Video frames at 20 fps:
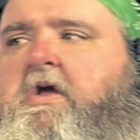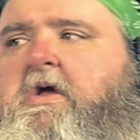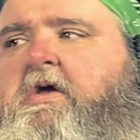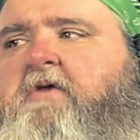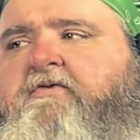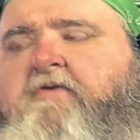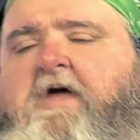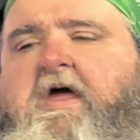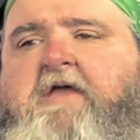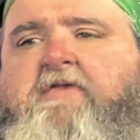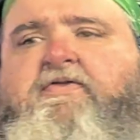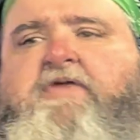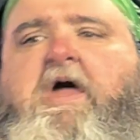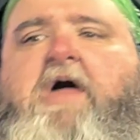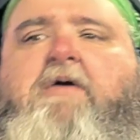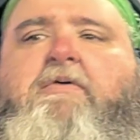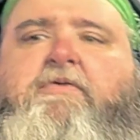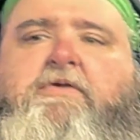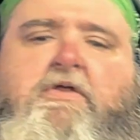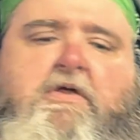It's like,
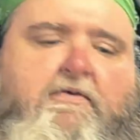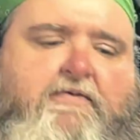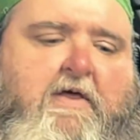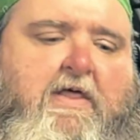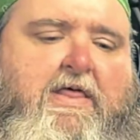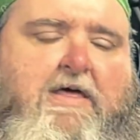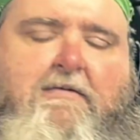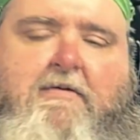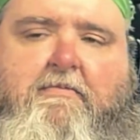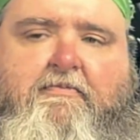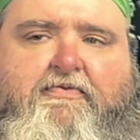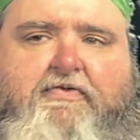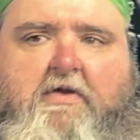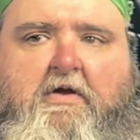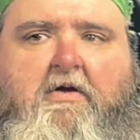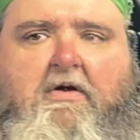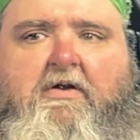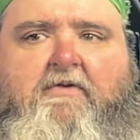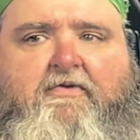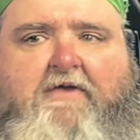tell them I'm
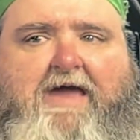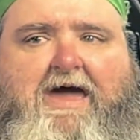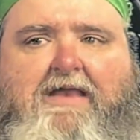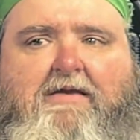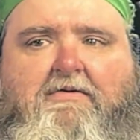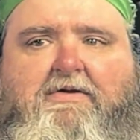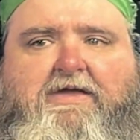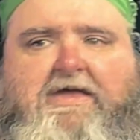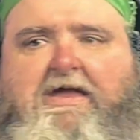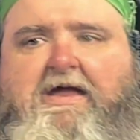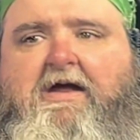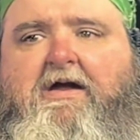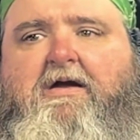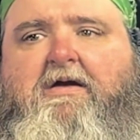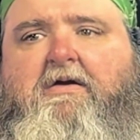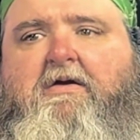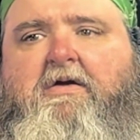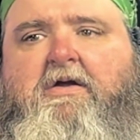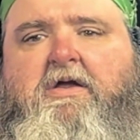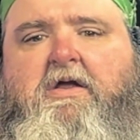sorry. It's like, I don't
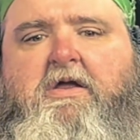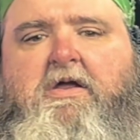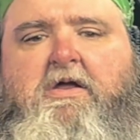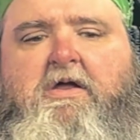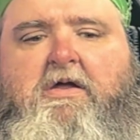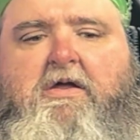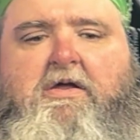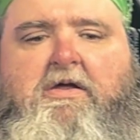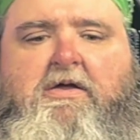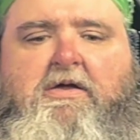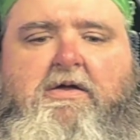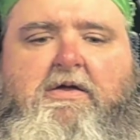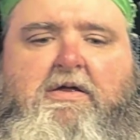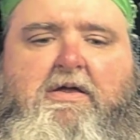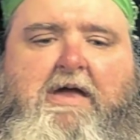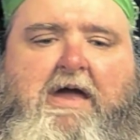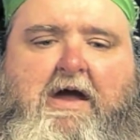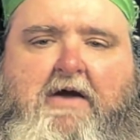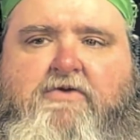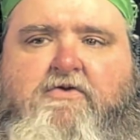care
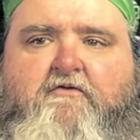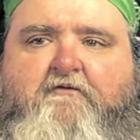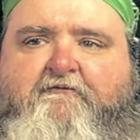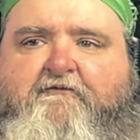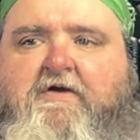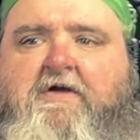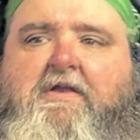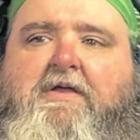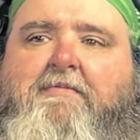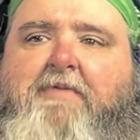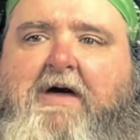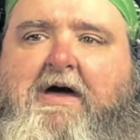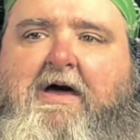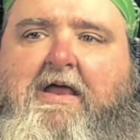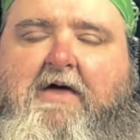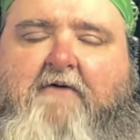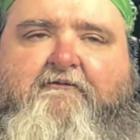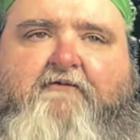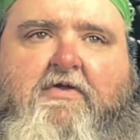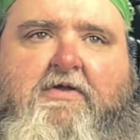how you feel about how
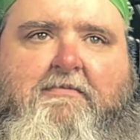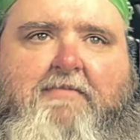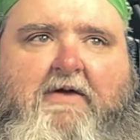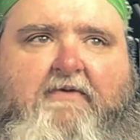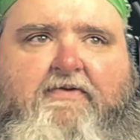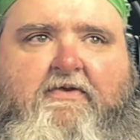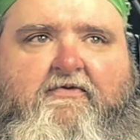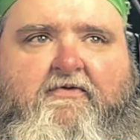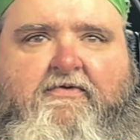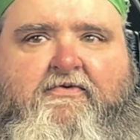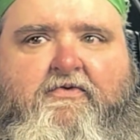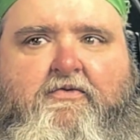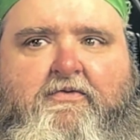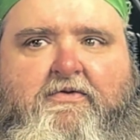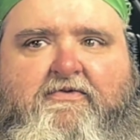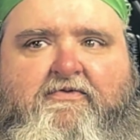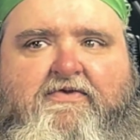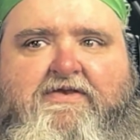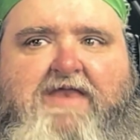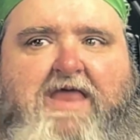I feel about this, because you're
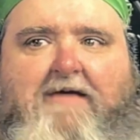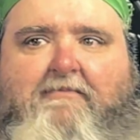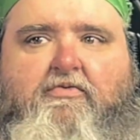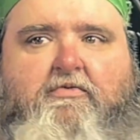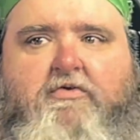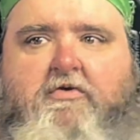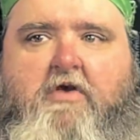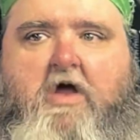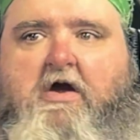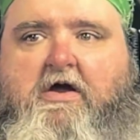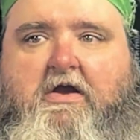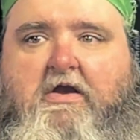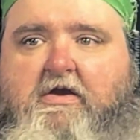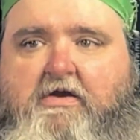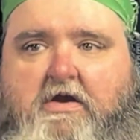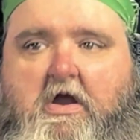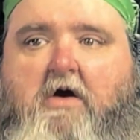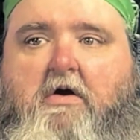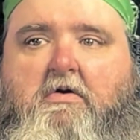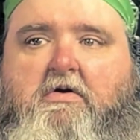not going to
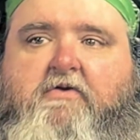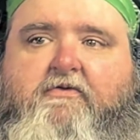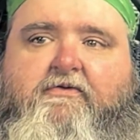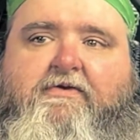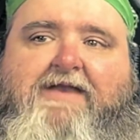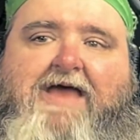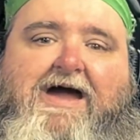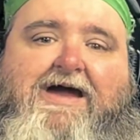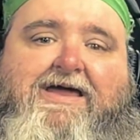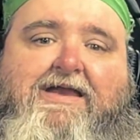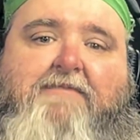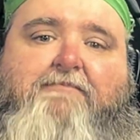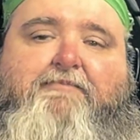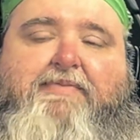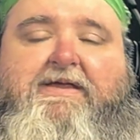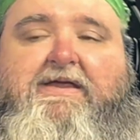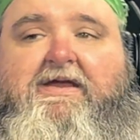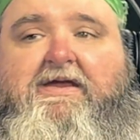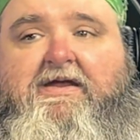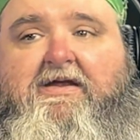know, because you're not going to
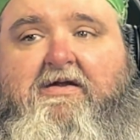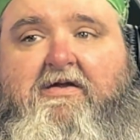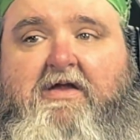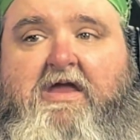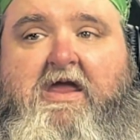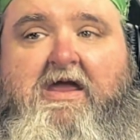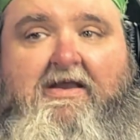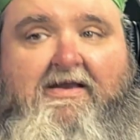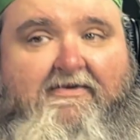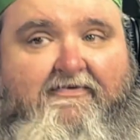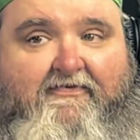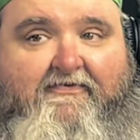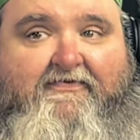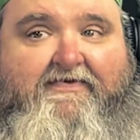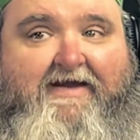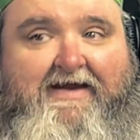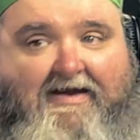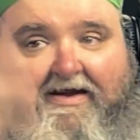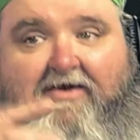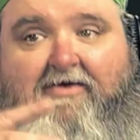be here. This is
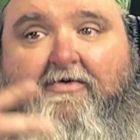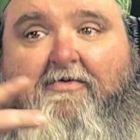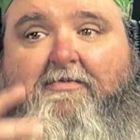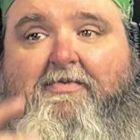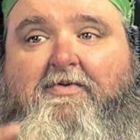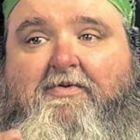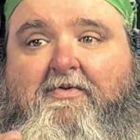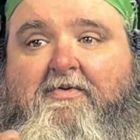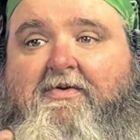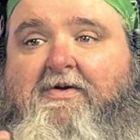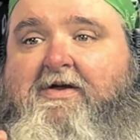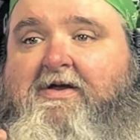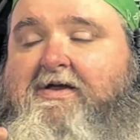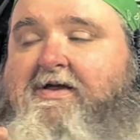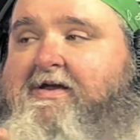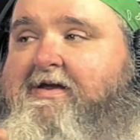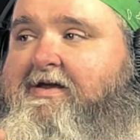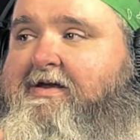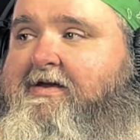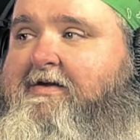terrible
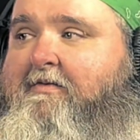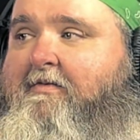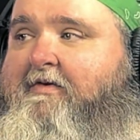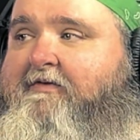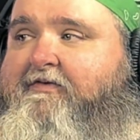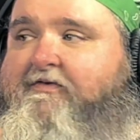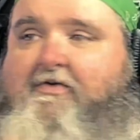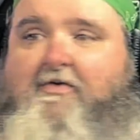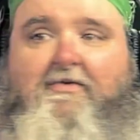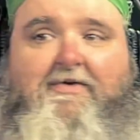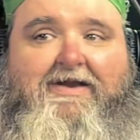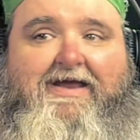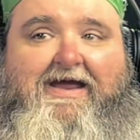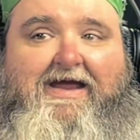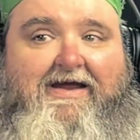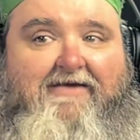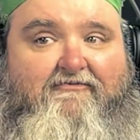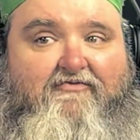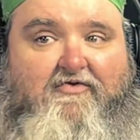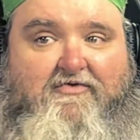what you're doing to
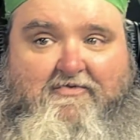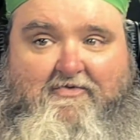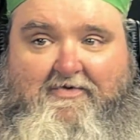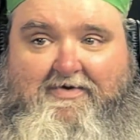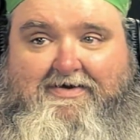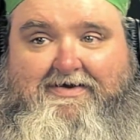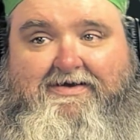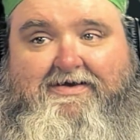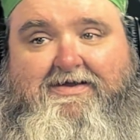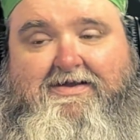everyone.